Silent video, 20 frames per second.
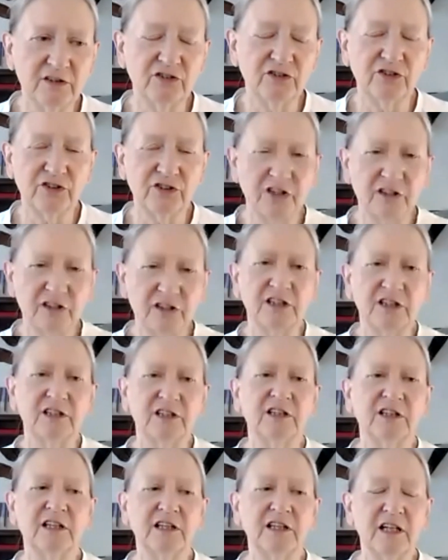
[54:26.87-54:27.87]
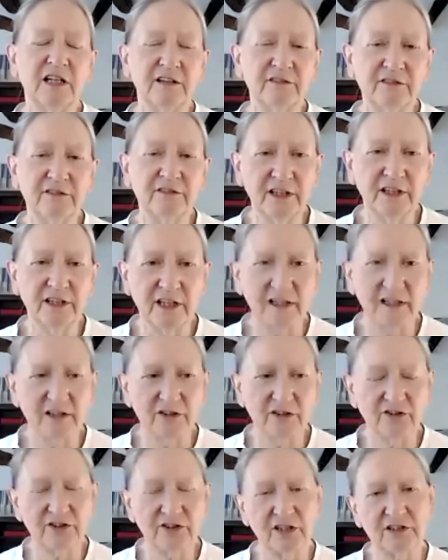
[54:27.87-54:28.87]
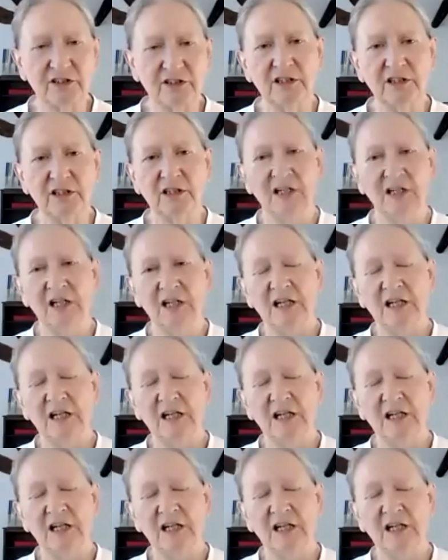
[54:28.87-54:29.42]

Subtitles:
study, an everyday study.